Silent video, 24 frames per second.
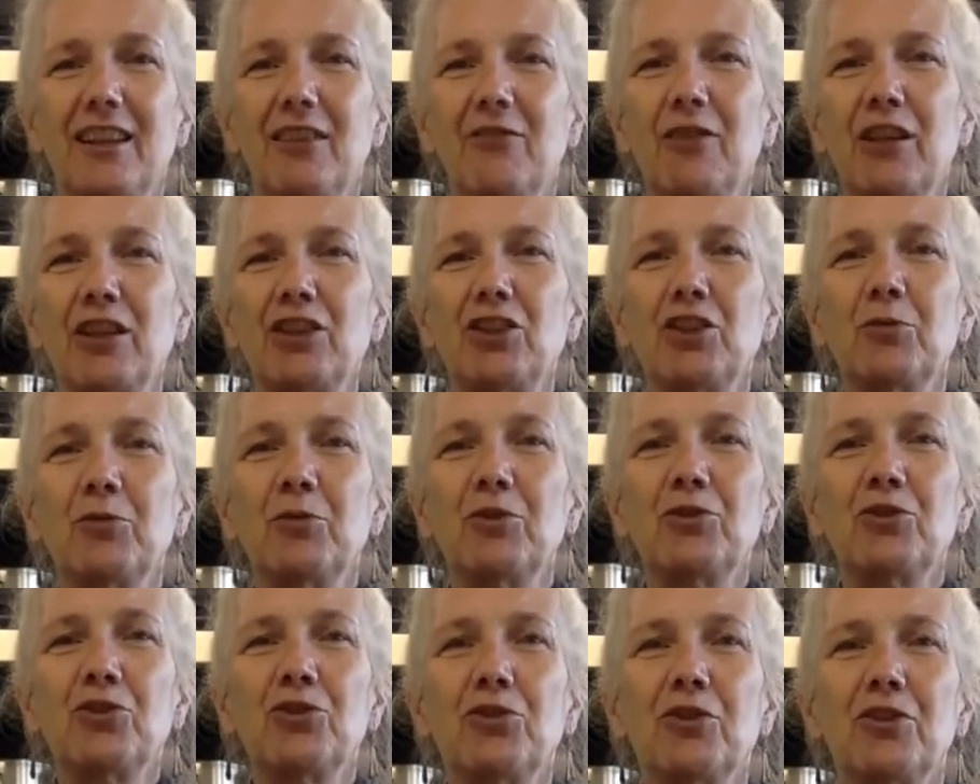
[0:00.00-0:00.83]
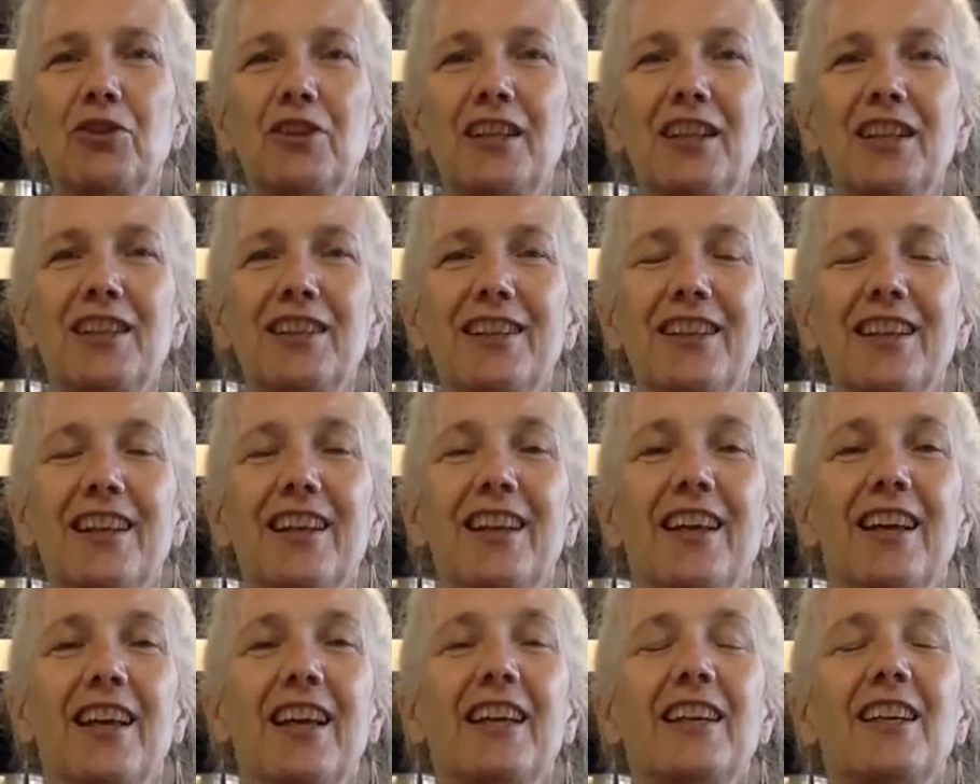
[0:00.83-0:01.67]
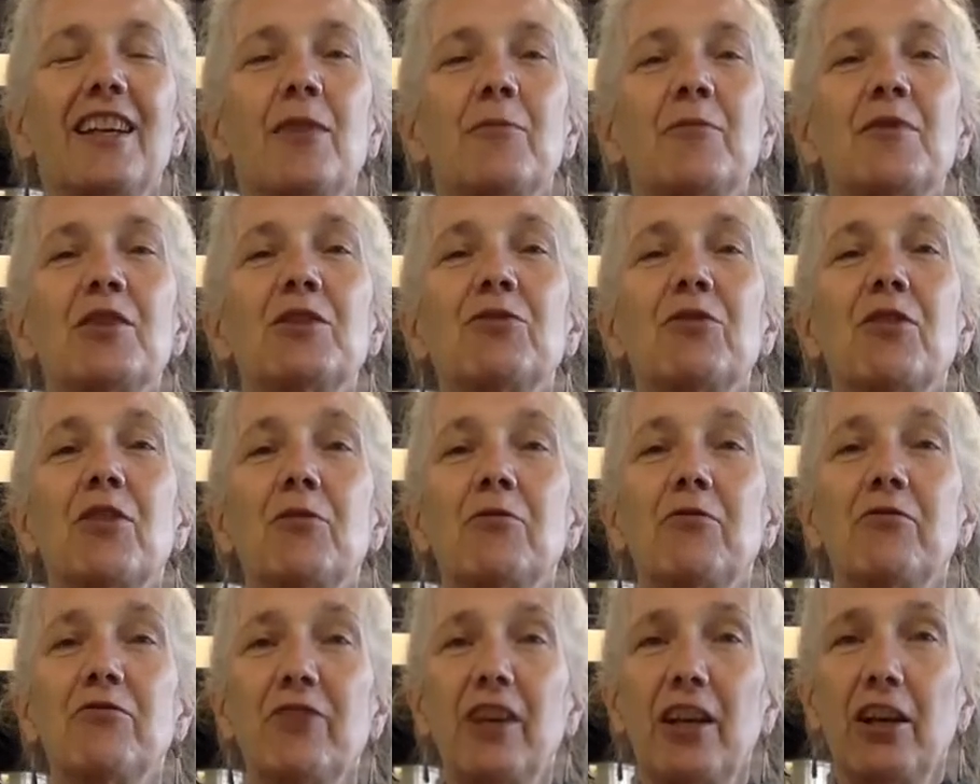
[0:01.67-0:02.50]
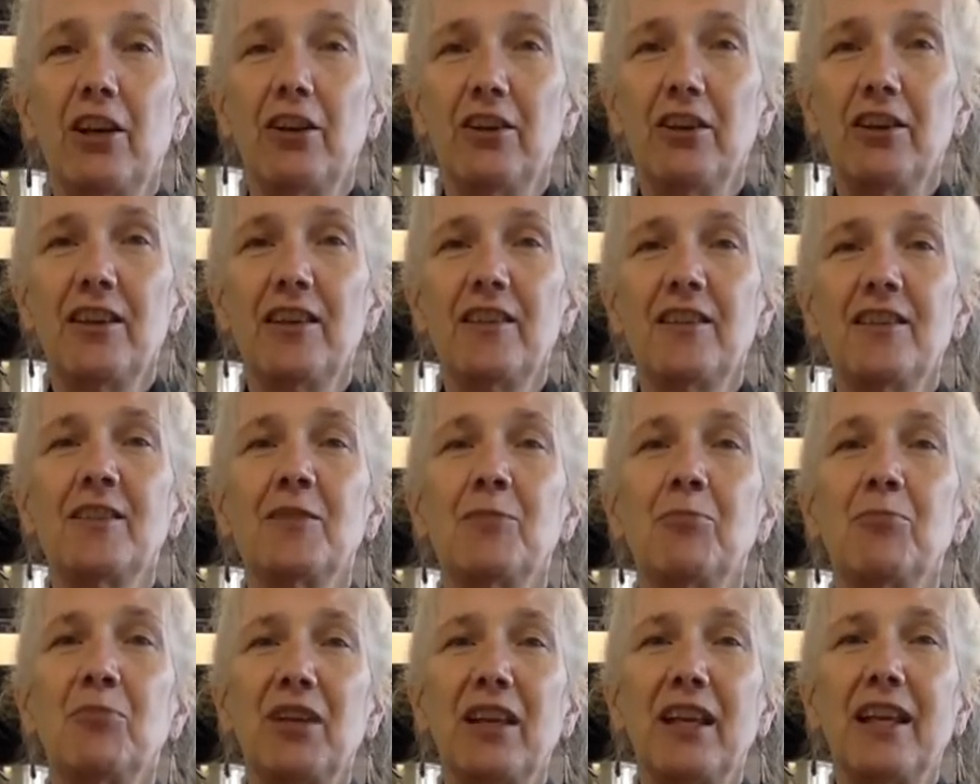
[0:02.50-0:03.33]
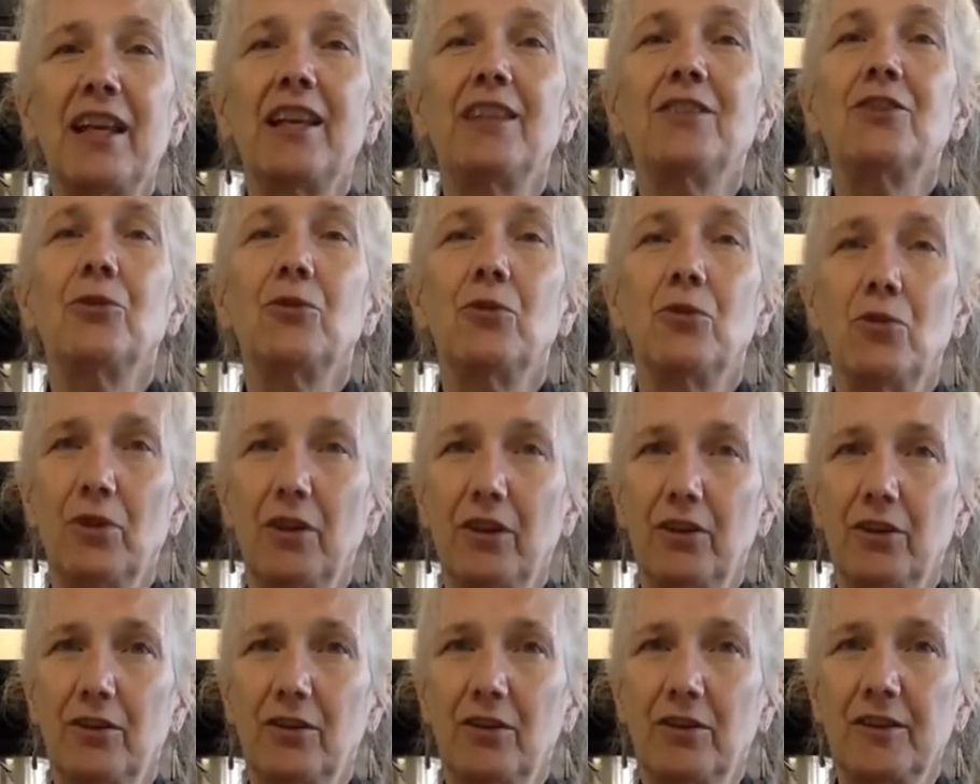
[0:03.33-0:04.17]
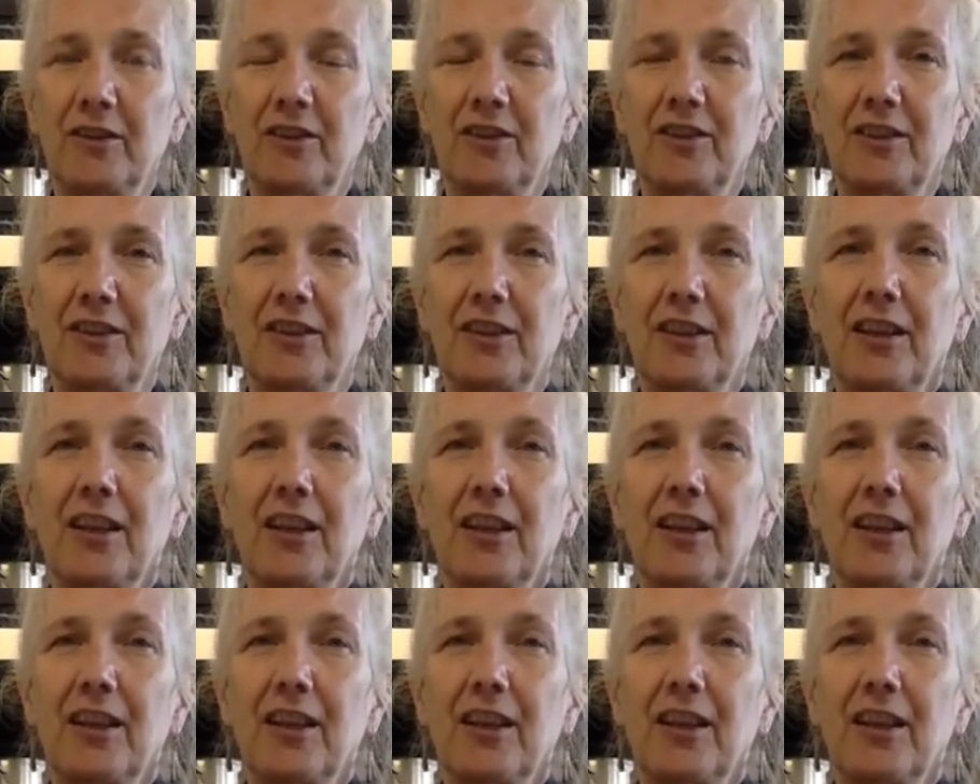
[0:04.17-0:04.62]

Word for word: Vegetable shortening comes from various plant oils,